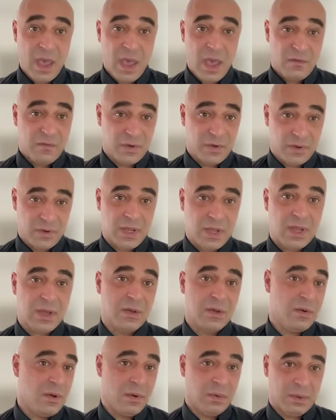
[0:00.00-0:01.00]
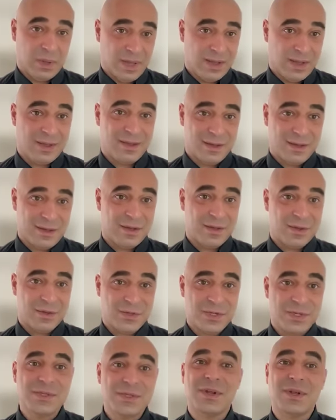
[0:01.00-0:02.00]
fatigue, like
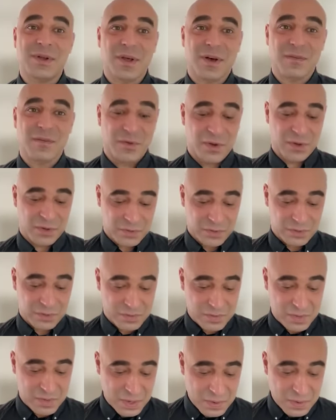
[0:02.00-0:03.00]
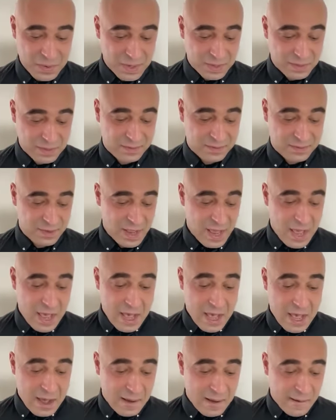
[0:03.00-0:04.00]
just enough not to trigger it.
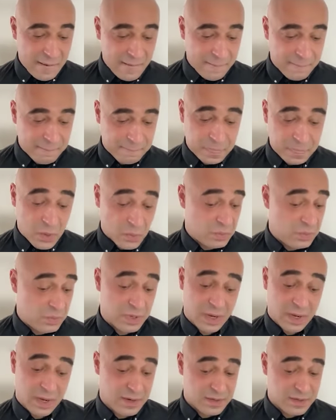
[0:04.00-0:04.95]
Your diet